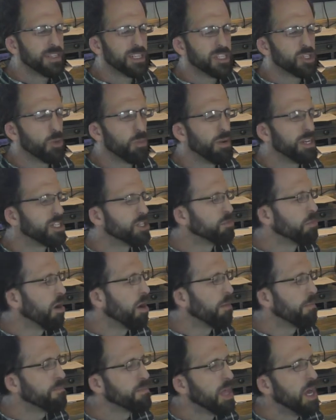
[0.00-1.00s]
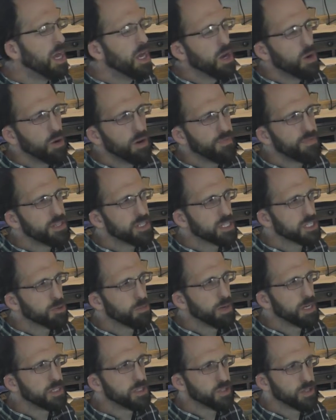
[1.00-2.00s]
disobeyed your mom? Where have you
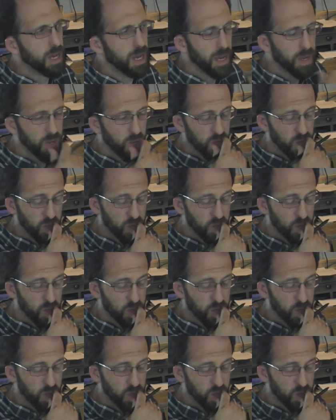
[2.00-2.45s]
disobeyed your dad?